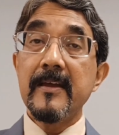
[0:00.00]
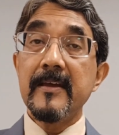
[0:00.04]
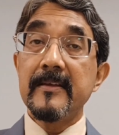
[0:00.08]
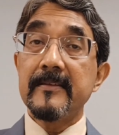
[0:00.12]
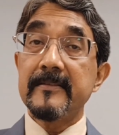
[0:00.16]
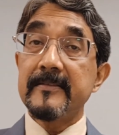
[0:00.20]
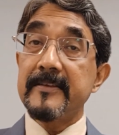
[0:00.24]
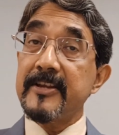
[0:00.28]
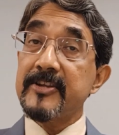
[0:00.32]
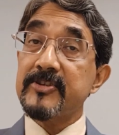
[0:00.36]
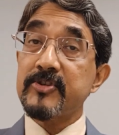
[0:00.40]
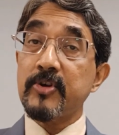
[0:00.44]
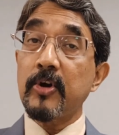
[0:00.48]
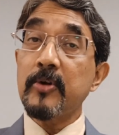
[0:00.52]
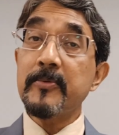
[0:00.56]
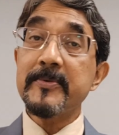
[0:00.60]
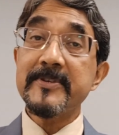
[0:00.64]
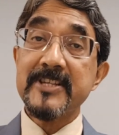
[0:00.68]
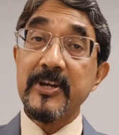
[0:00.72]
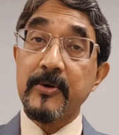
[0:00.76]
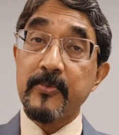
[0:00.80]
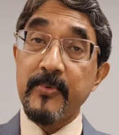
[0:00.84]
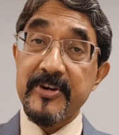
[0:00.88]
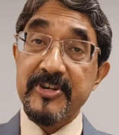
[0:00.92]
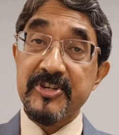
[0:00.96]
there's always
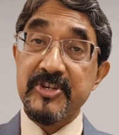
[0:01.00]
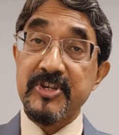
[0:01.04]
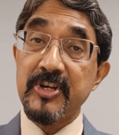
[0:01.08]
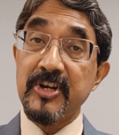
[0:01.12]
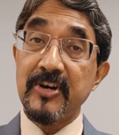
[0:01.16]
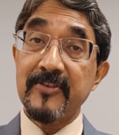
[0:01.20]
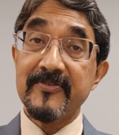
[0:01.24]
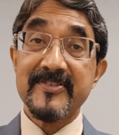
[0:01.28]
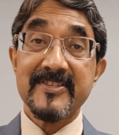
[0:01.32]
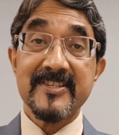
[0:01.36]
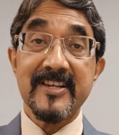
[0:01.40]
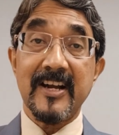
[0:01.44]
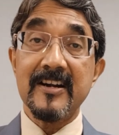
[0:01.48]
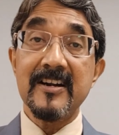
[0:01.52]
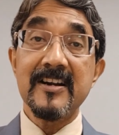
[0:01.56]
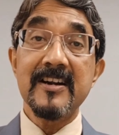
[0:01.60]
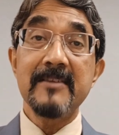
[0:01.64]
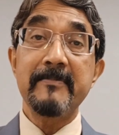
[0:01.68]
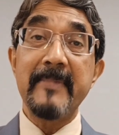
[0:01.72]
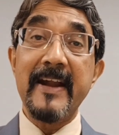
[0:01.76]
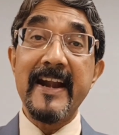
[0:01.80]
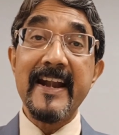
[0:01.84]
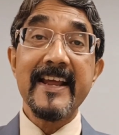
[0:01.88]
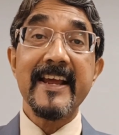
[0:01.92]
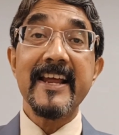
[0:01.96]
a question of sudden
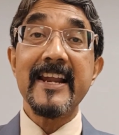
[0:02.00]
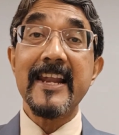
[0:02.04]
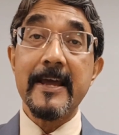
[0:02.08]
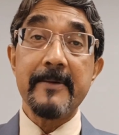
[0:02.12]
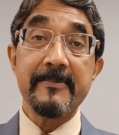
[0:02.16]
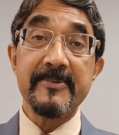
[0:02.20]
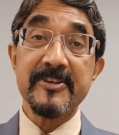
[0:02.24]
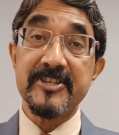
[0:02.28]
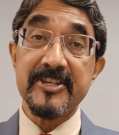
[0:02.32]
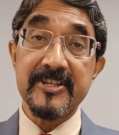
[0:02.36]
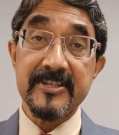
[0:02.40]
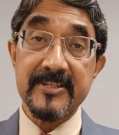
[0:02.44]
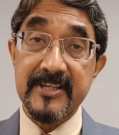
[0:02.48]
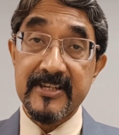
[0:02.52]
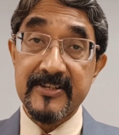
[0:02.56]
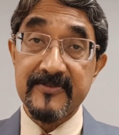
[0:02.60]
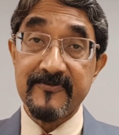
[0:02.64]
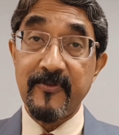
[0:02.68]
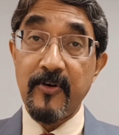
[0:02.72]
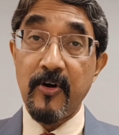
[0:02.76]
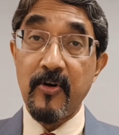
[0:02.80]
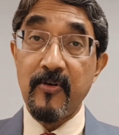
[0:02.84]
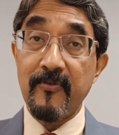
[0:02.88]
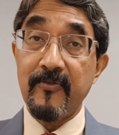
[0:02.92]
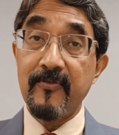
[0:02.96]
medical emergencies
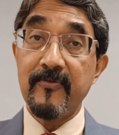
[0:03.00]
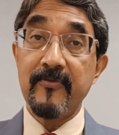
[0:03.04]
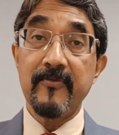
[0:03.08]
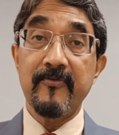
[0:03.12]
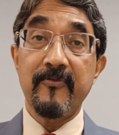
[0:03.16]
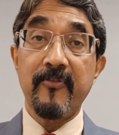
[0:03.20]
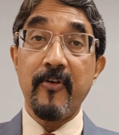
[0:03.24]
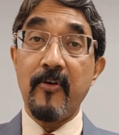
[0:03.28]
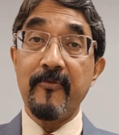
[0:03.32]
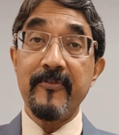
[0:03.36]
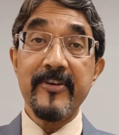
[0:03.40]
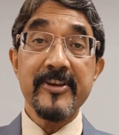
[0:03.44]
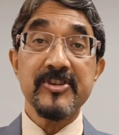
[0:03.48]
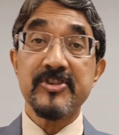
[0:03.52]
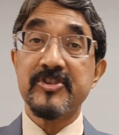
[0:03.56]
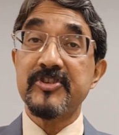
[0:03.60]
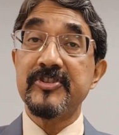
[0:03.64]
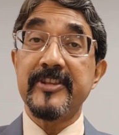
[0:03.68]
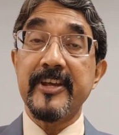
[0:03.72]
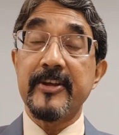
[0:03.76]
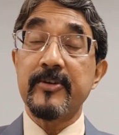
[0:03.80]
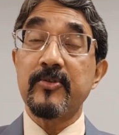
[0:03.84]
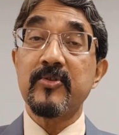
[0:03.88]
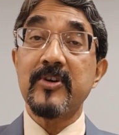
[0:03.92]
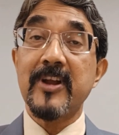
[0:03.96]
for which
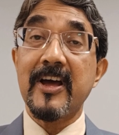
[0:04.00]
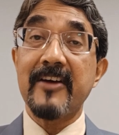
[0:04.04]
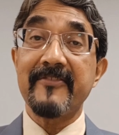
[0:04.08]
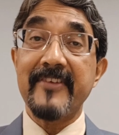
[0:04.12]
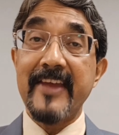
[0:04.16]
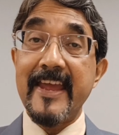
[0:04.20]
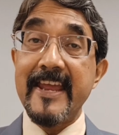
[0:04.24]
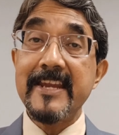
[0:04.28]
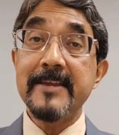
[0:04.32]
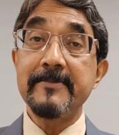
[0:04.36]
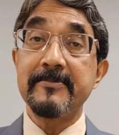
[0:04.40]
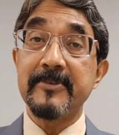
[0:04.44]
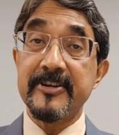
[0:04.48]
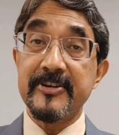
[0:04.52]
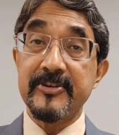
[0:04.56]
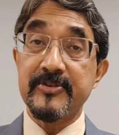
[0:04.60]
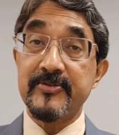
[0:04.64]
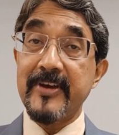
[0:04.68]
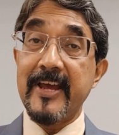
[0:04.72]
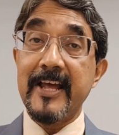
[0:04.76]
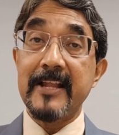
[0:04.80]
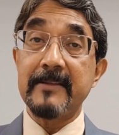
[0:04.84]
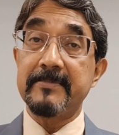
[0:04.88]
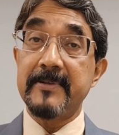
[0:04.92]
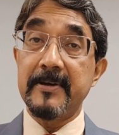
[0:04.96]
they don't have anybody to
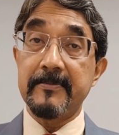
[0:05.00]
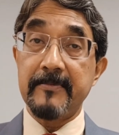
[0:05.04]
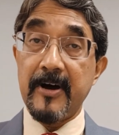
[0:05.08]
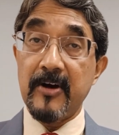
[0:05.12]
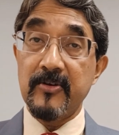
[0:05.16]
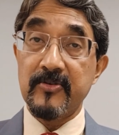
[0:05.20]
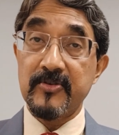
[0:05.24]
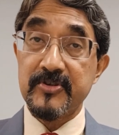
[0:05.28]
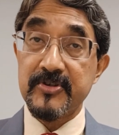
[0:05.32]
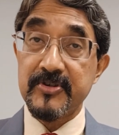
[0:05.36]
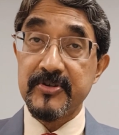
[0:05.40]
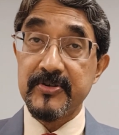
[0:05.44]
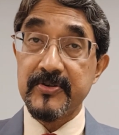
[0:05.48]
help them out.